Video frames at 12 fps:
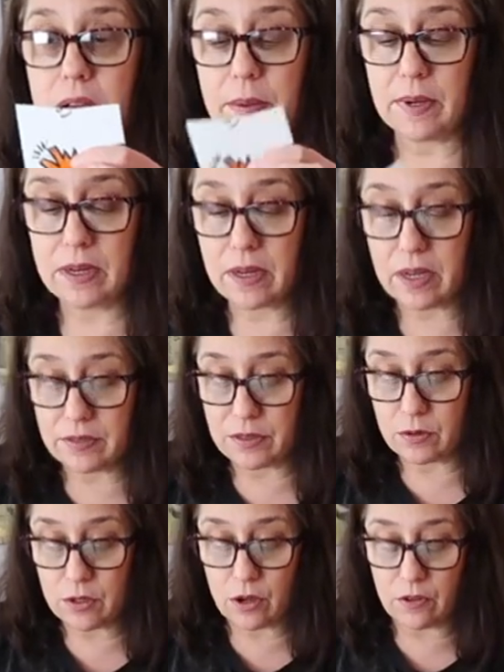I'm going to cut
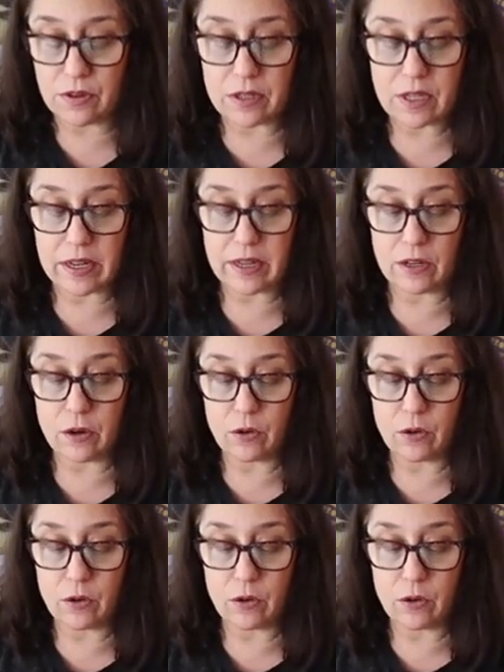those off because I could